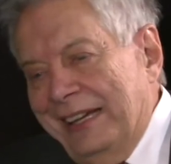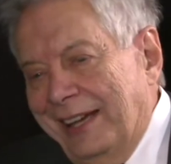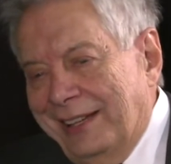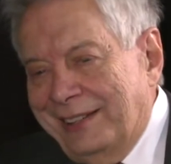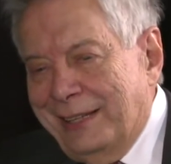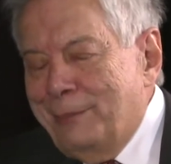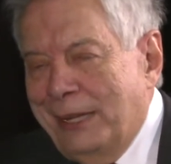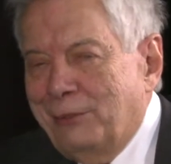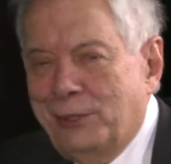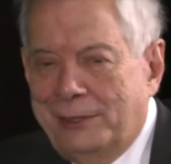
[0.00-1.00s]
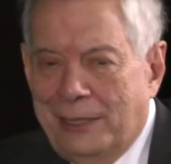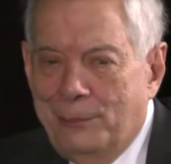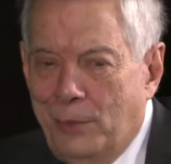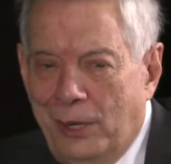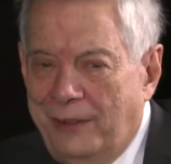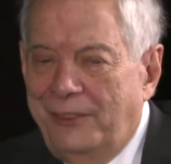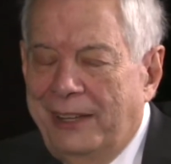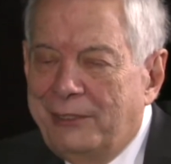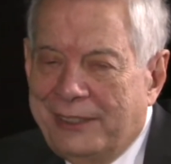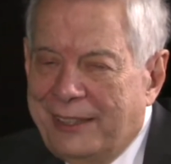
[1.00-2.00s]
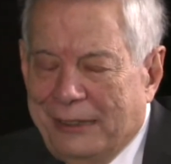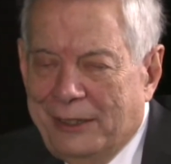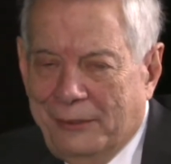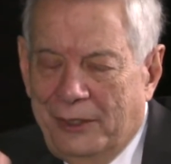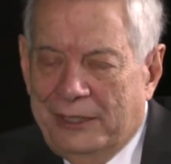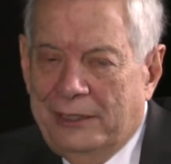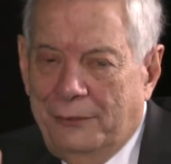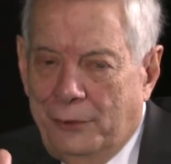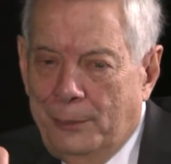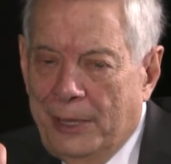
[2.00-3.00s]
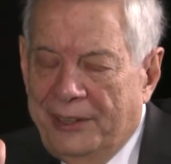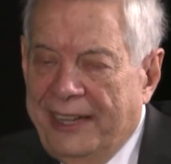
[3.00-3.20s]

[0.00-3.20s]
And I mean, it was a marvel. It was, for about